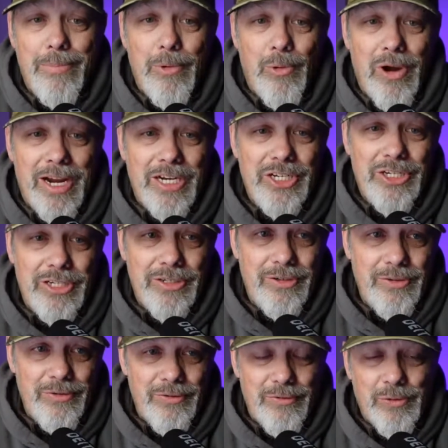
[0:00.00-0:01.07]

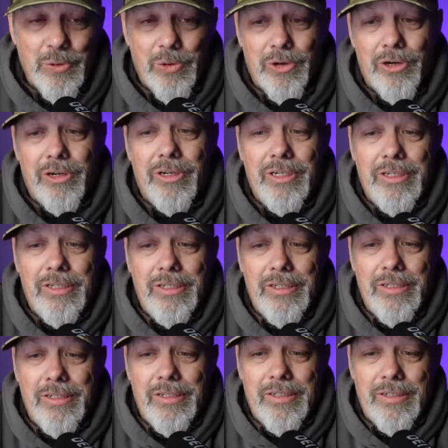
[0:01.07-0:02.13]
admiration for
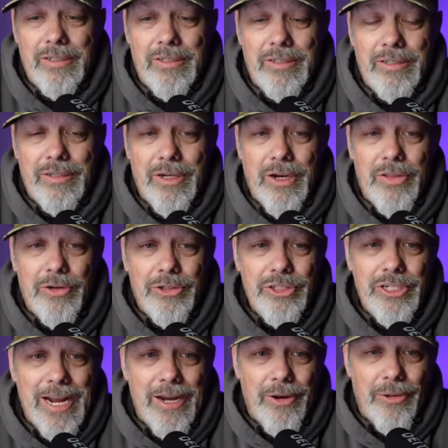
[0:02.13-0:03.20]

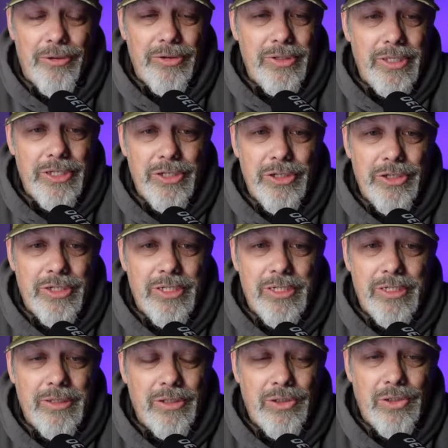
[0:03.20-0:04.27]
other channels that
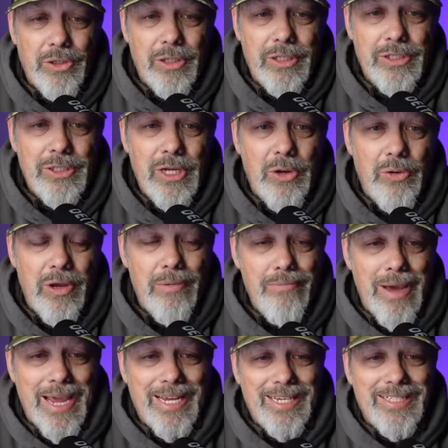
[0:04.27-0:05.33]
just look so
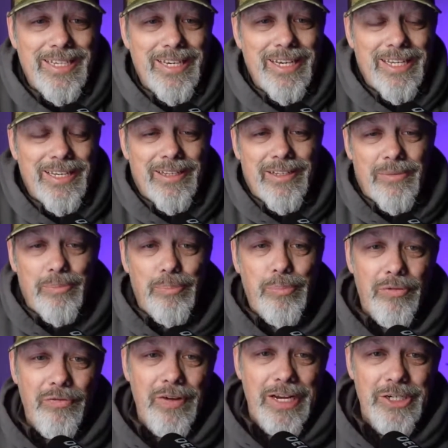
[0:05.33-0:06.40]
amazing and
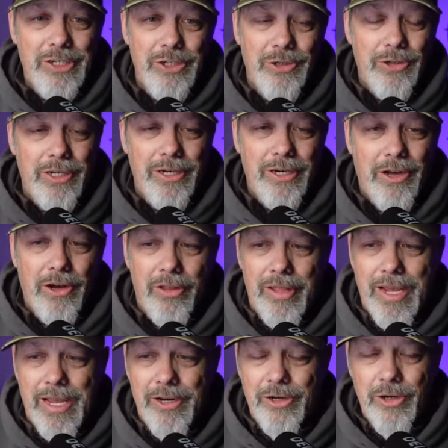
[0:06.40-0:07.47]
professional and
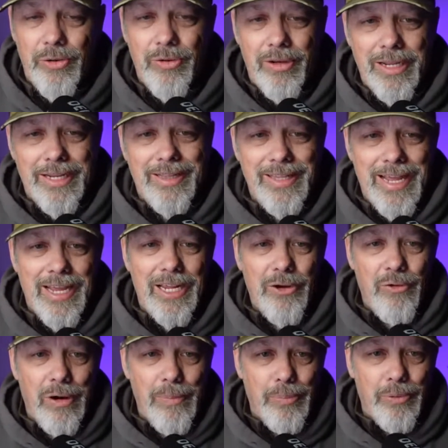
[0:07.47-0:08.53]
all that, don't let
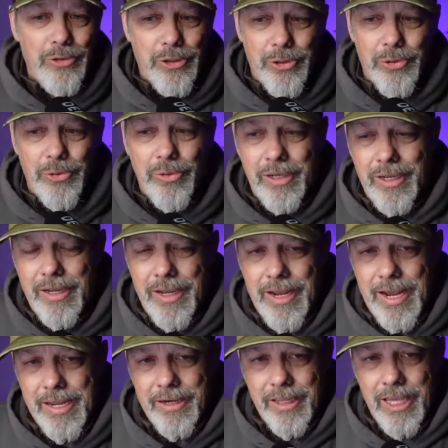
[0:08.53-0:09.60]
that cripple you
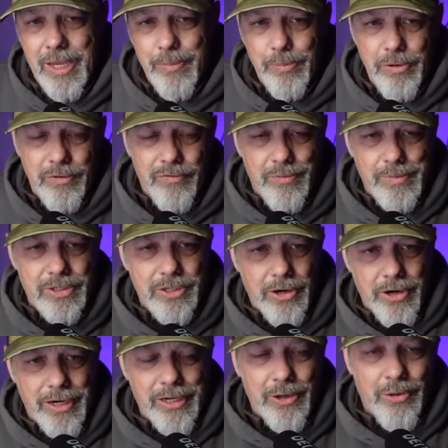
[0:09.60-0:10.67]
and keep you from
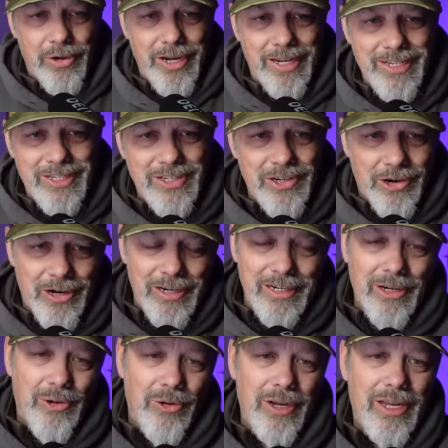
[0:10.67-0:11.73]
starting. Go ahead and
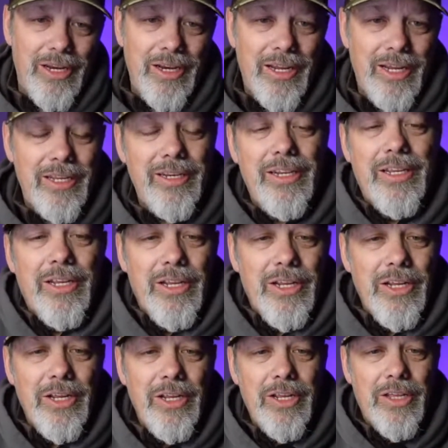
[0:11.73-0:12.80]
start. Go ahead and hit
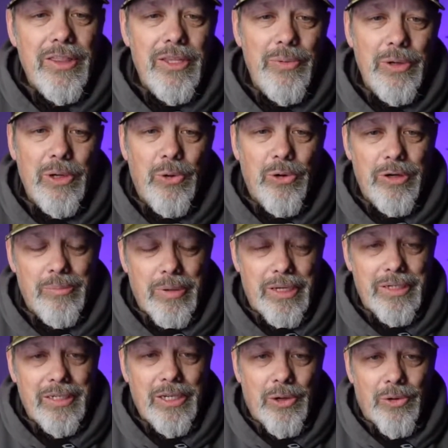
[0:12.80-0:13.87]
the record
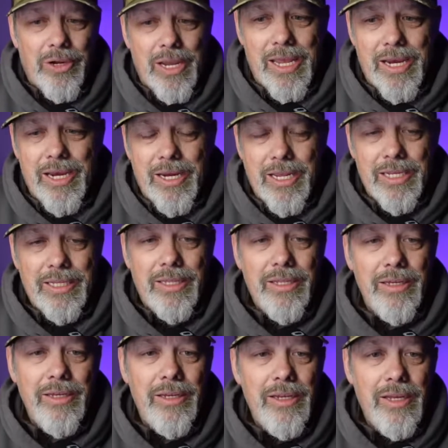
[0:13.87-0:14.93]
button. ahead and
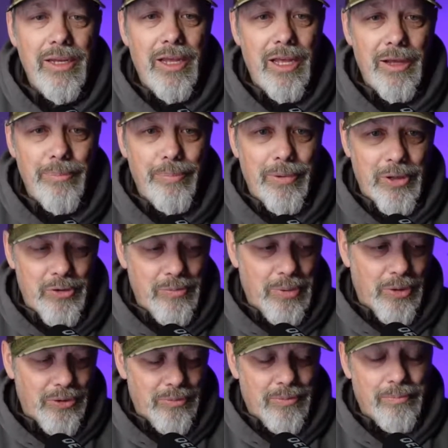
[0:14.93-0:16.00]
hit the
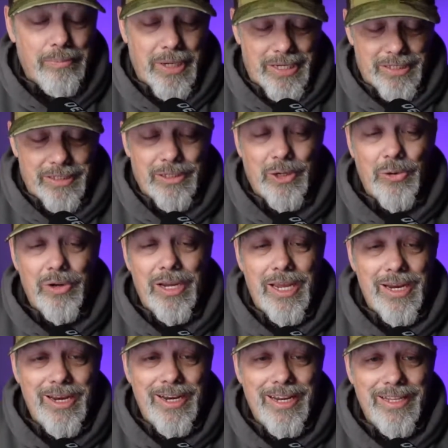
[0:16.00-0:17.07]
upload button. Go
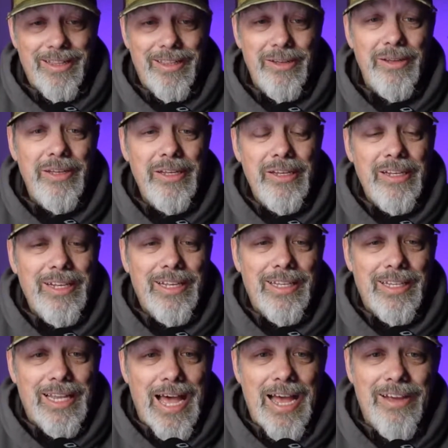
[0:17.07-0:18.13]
ahead and hit the
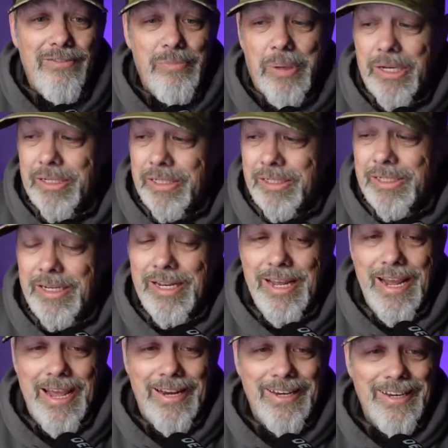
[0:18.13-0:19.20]
live
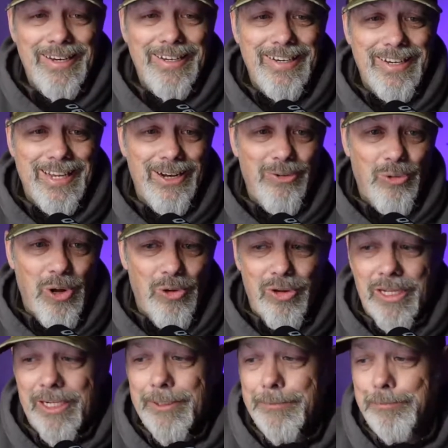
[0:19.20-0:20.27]
button and get
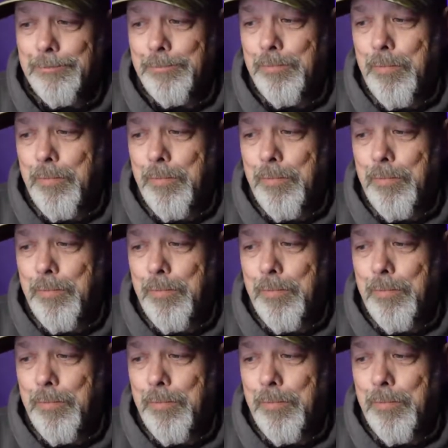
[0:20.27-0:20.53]
rolling.